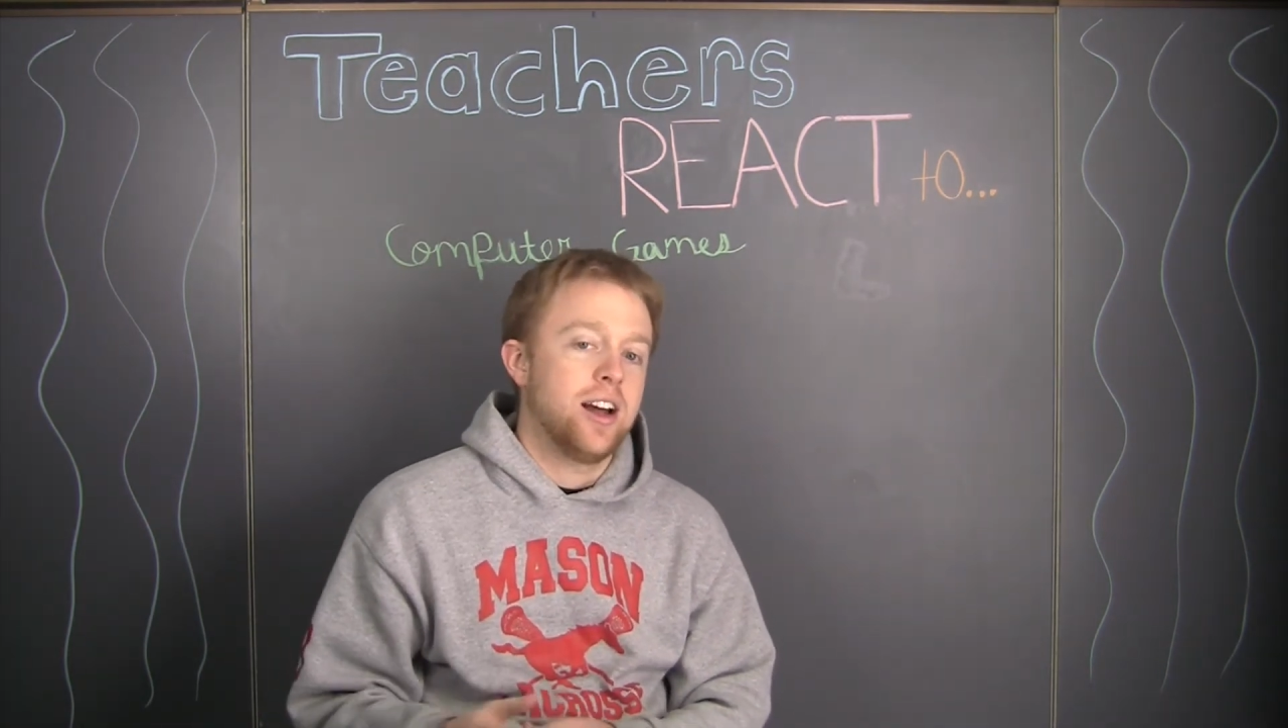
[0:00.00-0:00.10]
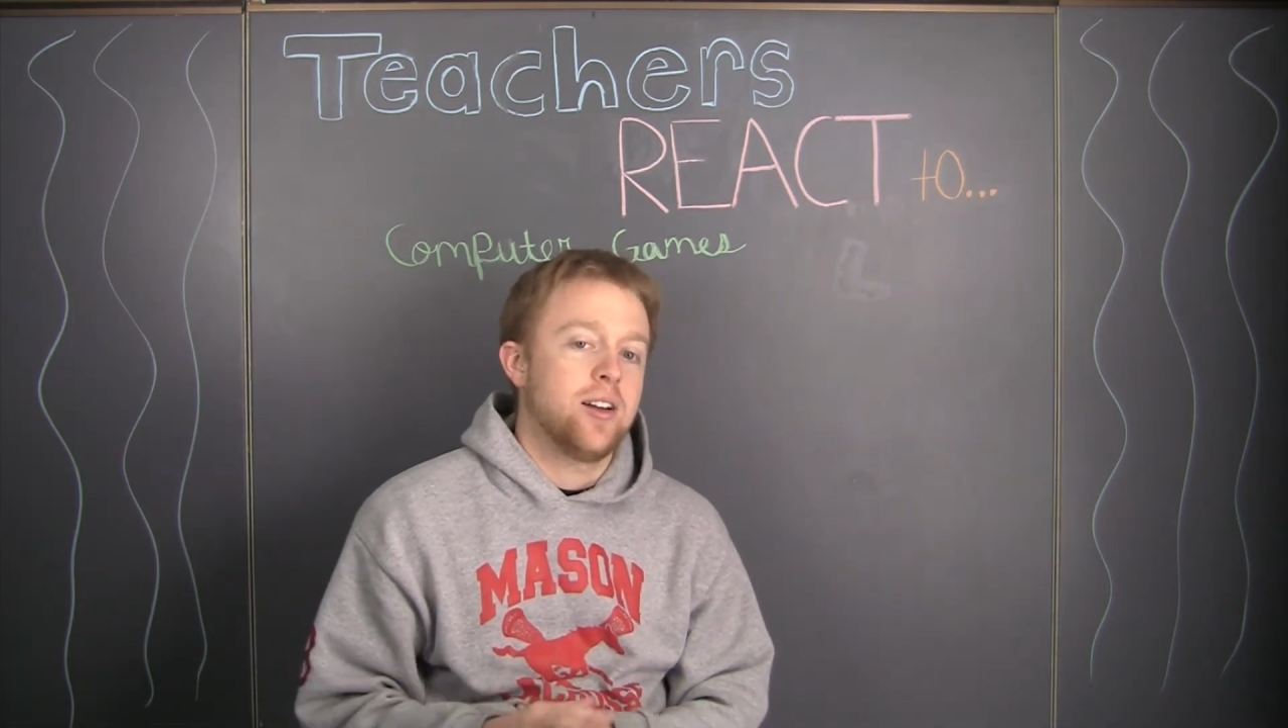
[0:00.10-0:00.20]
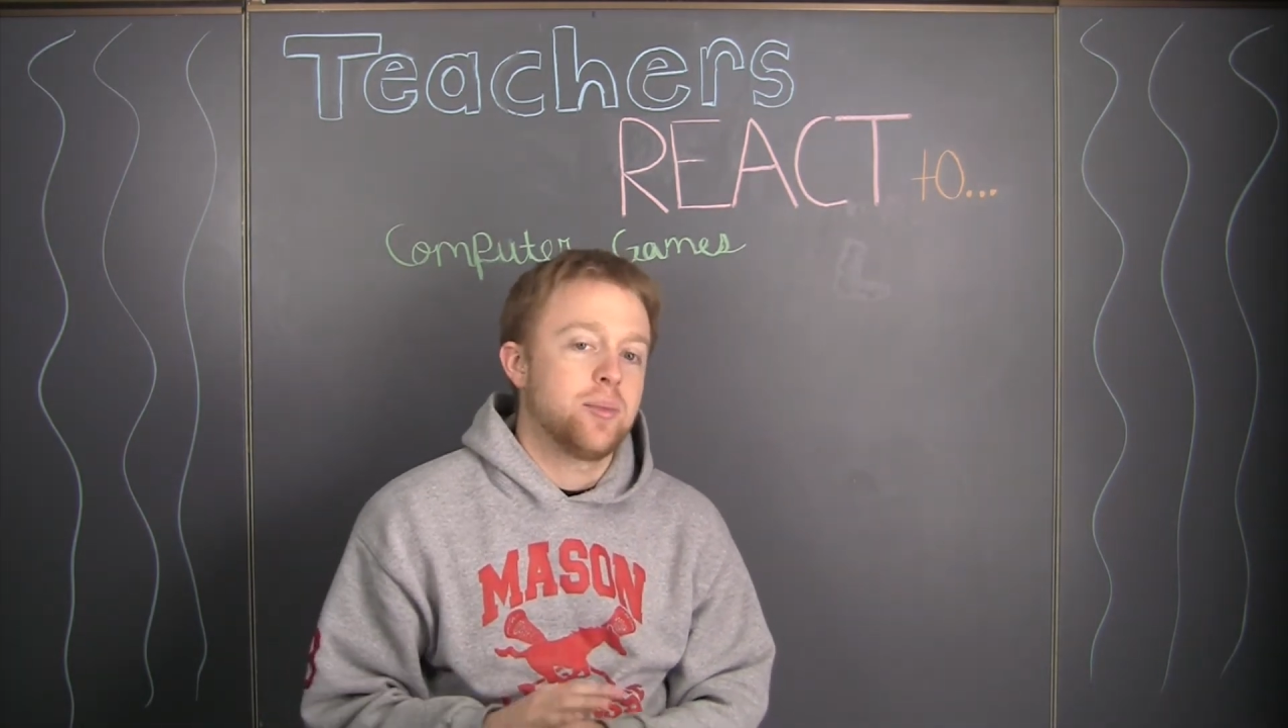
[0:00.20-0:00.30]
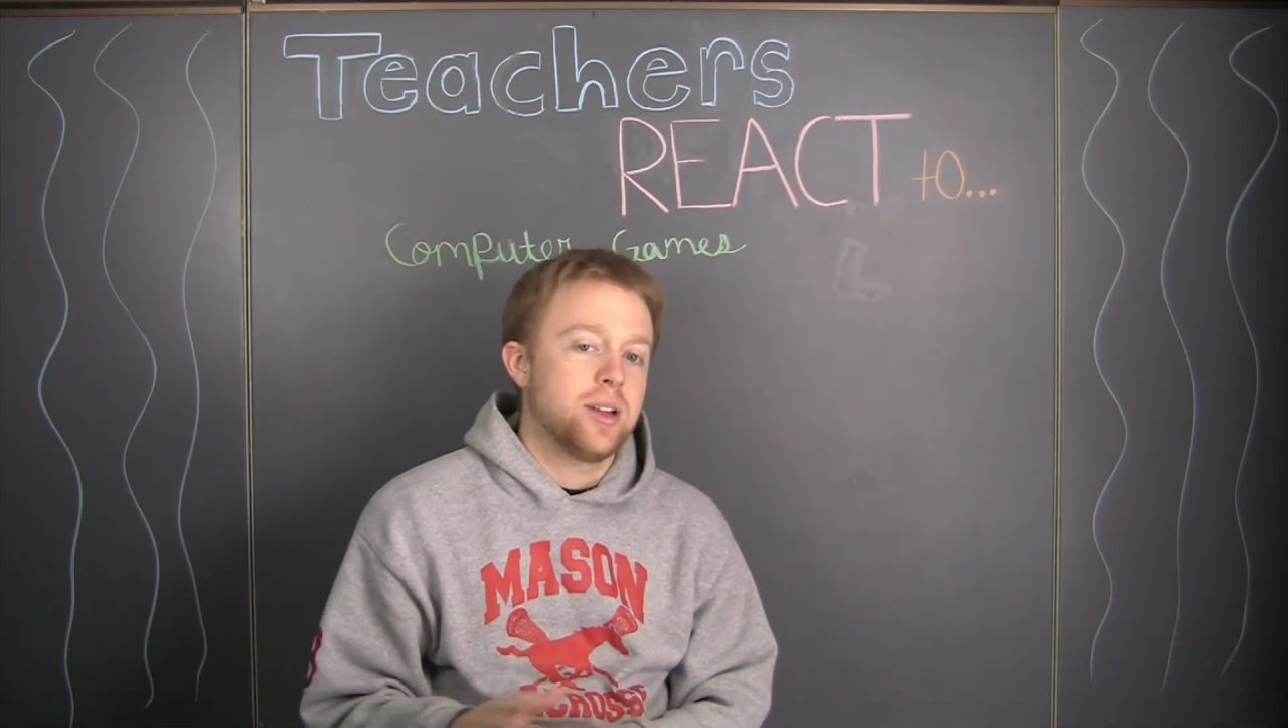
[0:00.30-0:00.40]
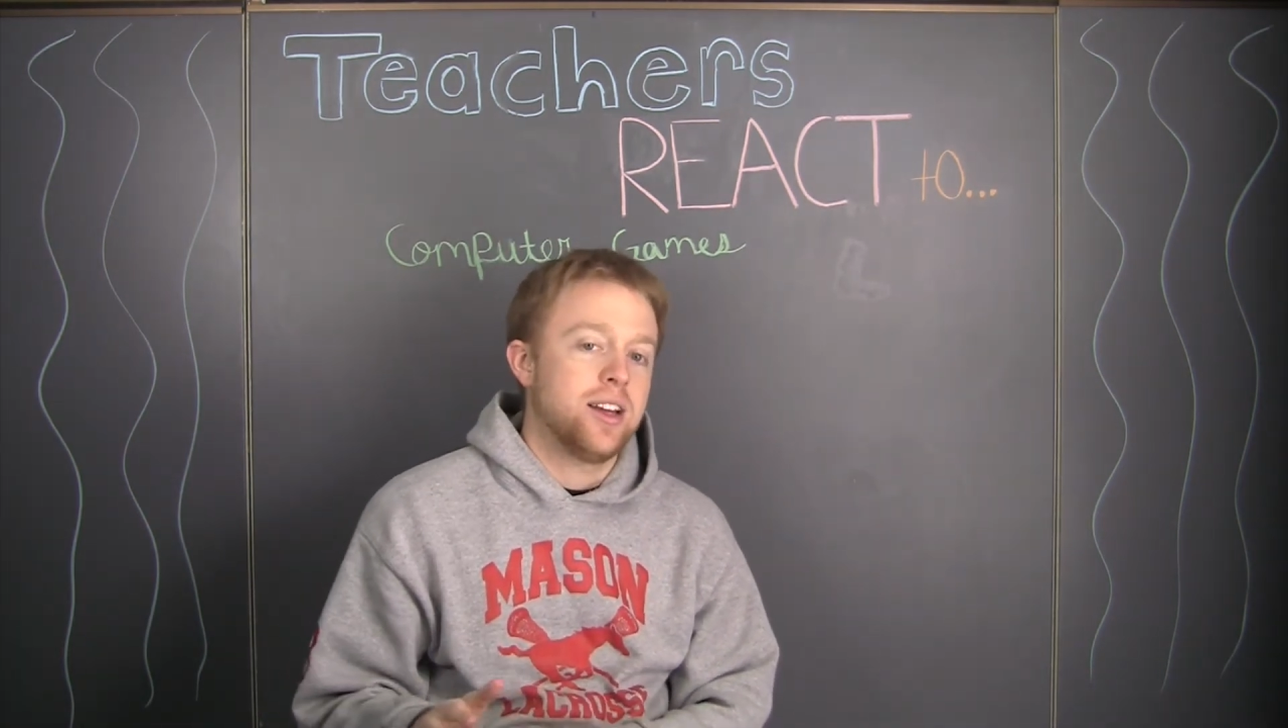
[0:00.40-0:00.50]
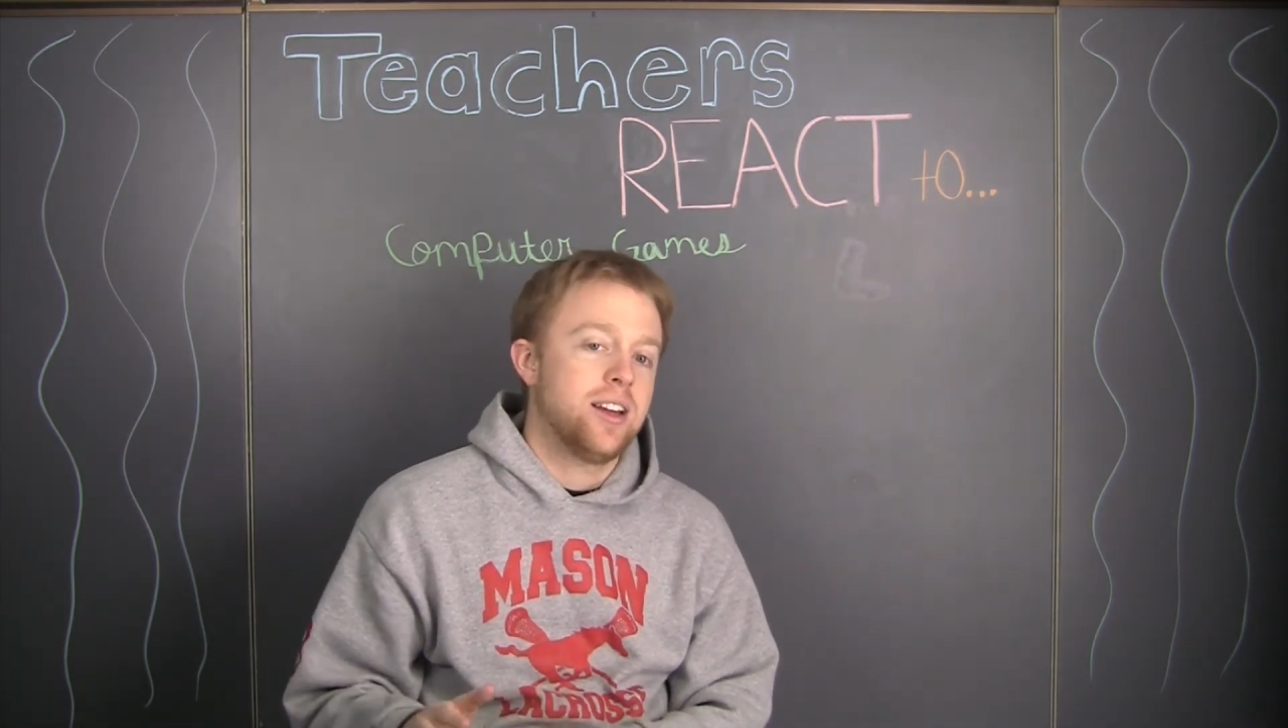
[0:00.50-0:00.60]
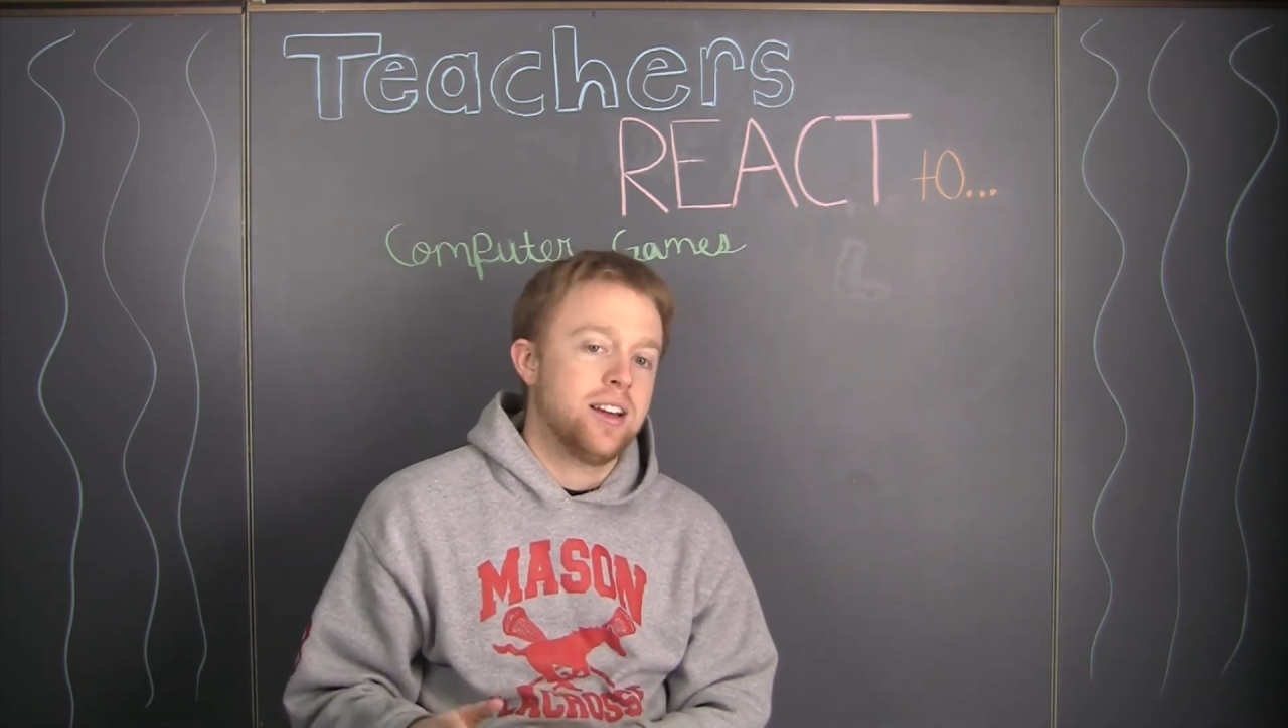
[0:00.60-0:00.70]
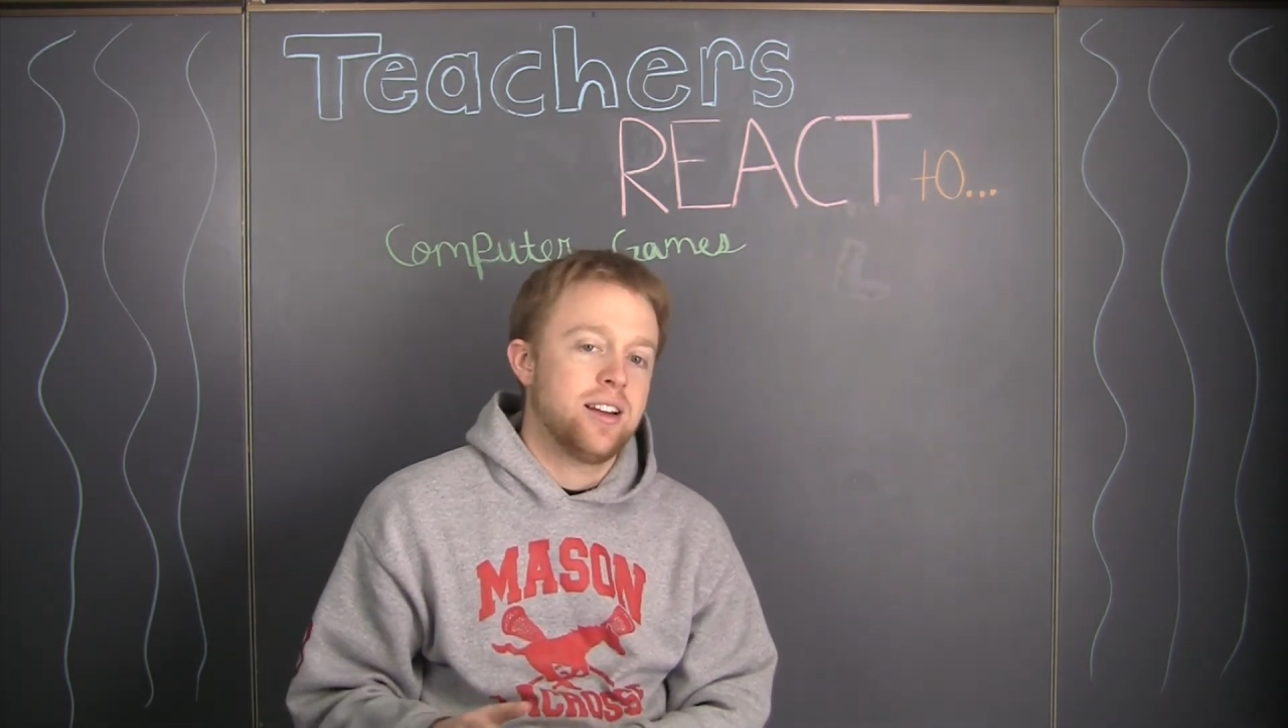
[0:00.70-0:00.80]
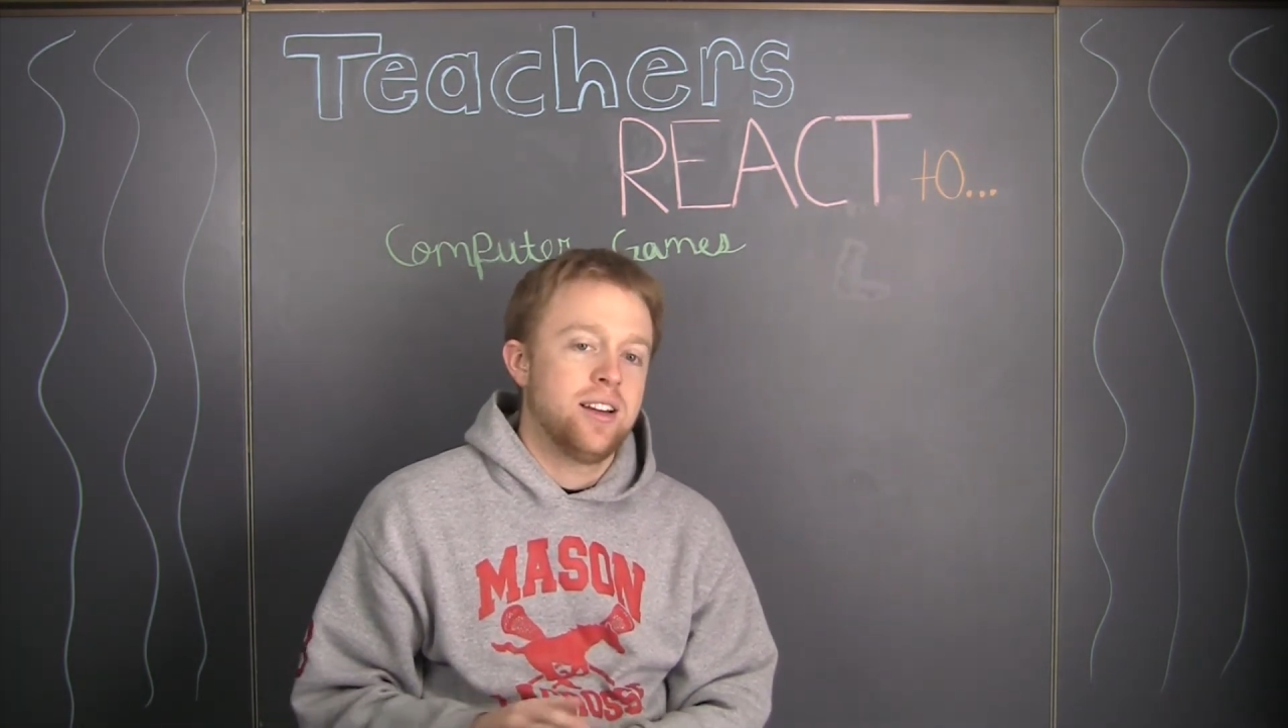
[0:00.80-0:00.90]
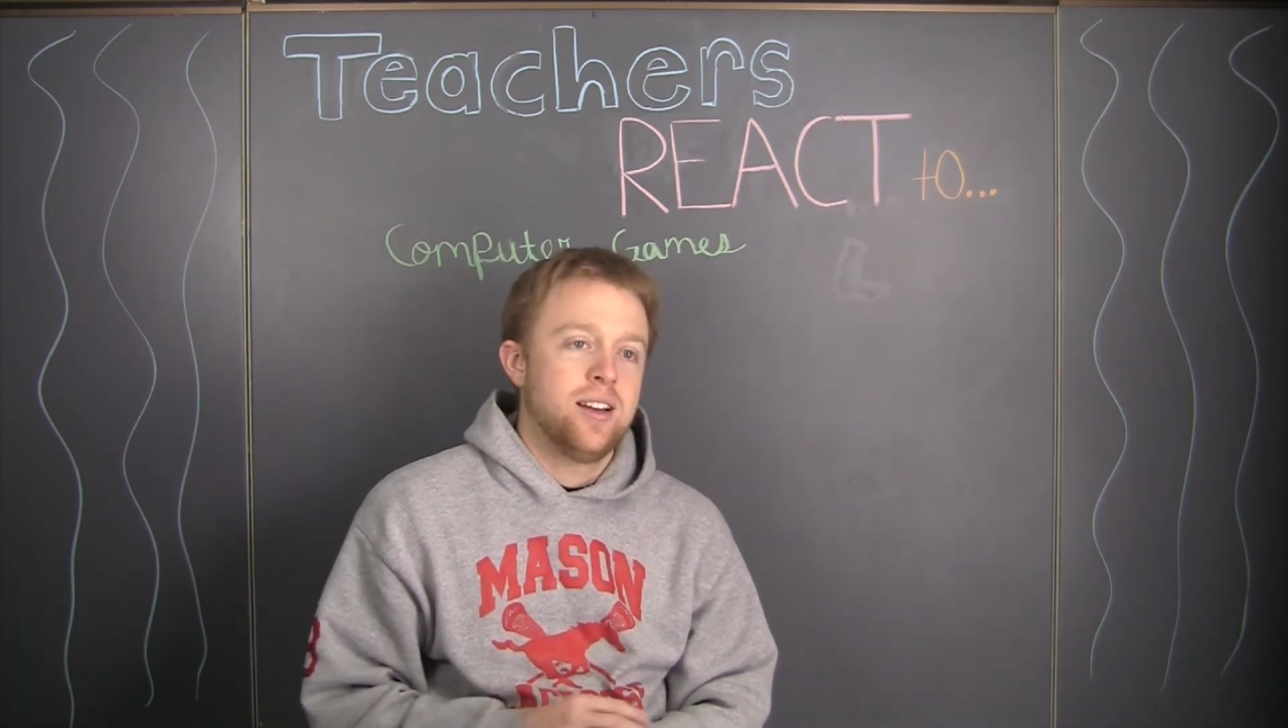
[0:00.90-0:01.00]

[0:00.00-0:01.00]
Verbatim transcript: out and playing it